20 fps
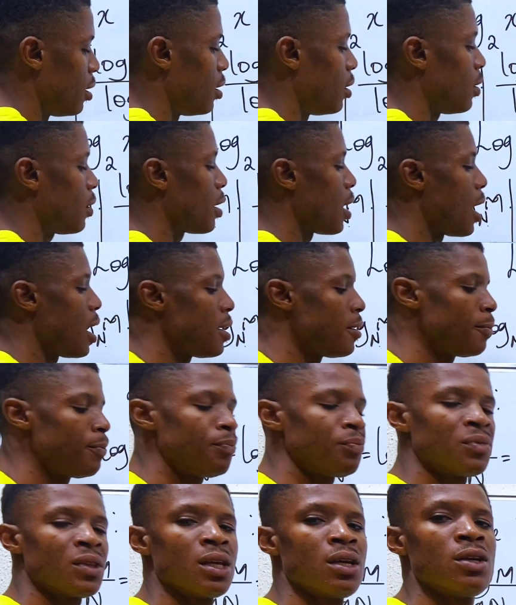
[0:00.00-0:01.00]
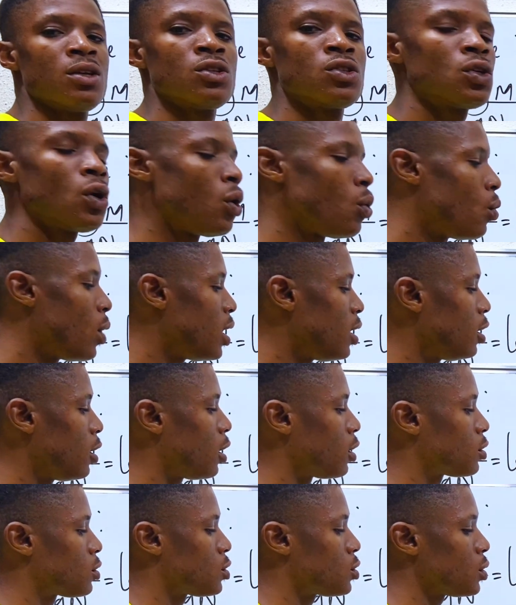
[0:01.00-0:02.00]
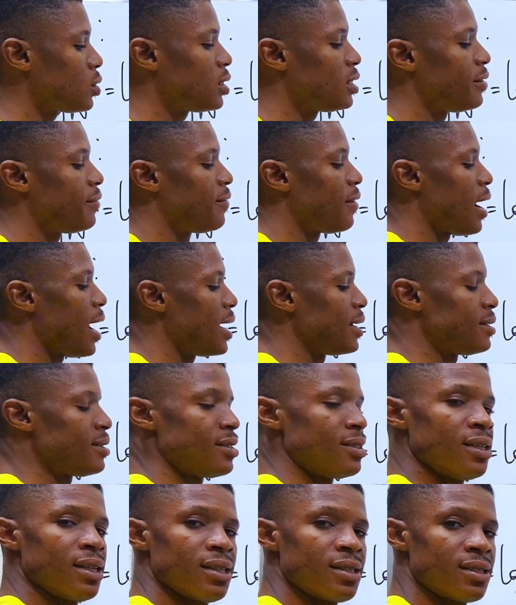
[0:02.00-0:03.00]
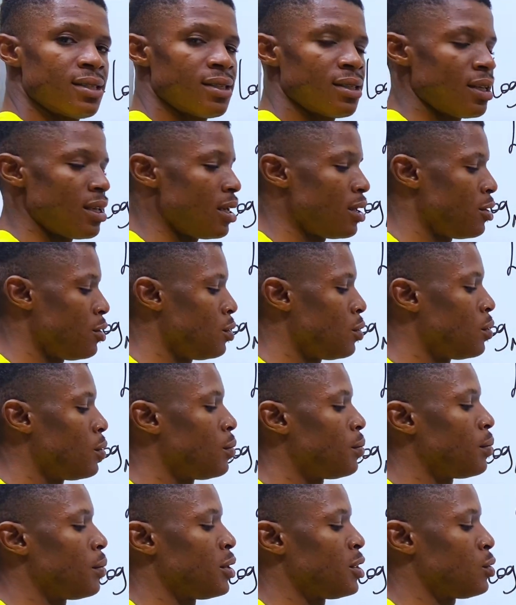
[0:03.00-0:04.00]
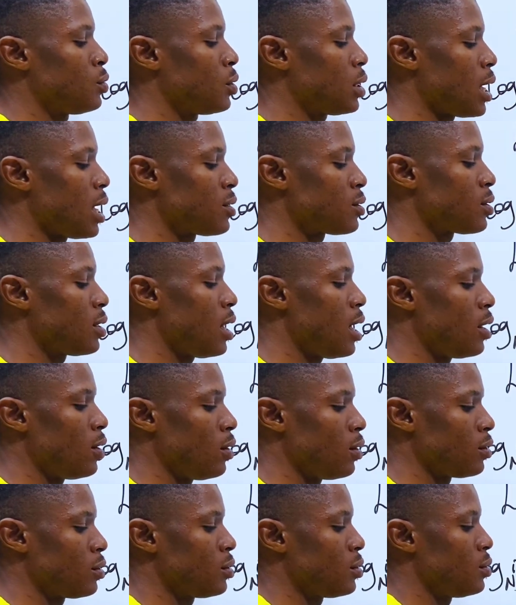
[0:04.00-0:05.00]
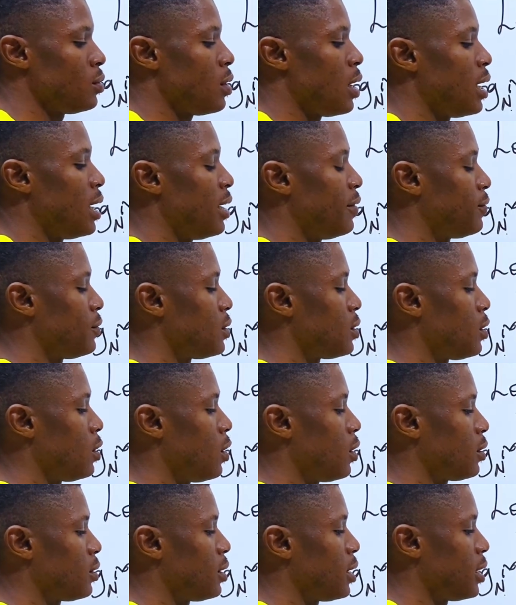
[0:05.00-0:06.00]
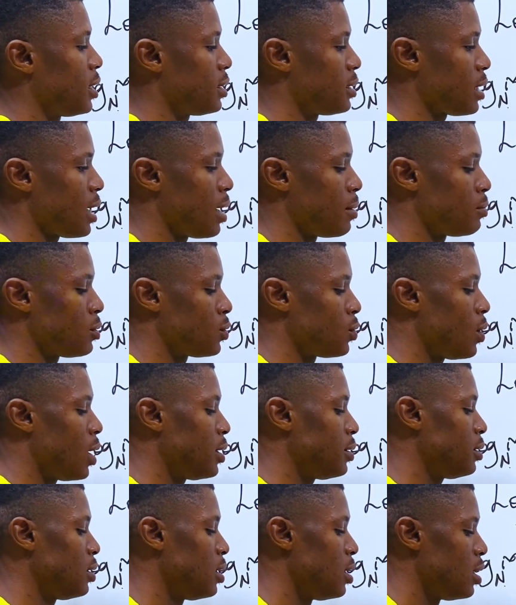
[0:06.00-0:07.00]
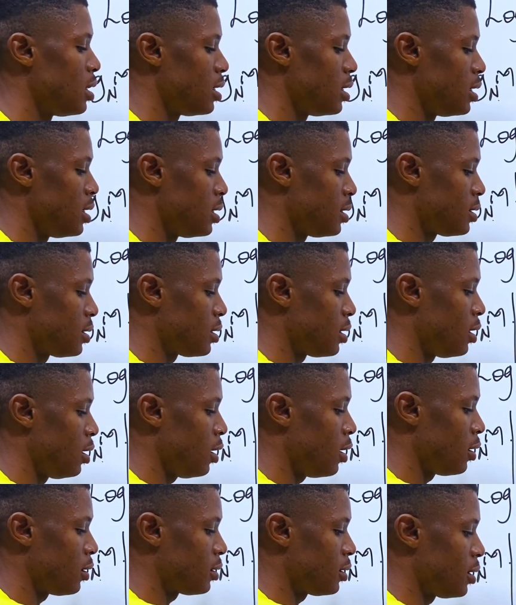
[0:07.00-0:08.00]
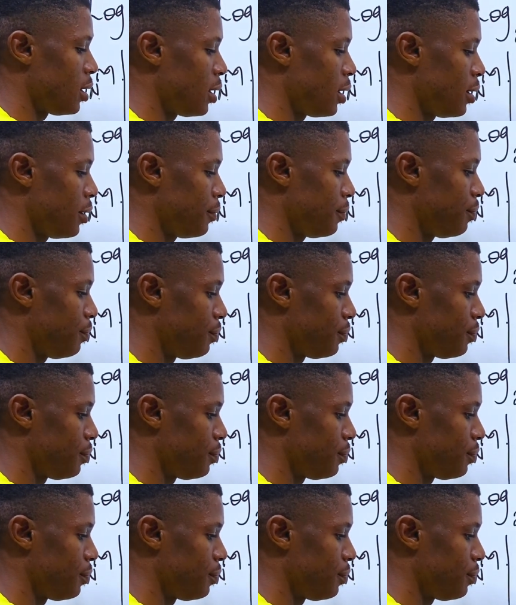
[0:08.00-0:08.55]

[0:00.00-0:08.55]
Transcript: Okay? So when log₂ divides this, it will cancel out log₂. You are left with log₃ times 1 is log₃.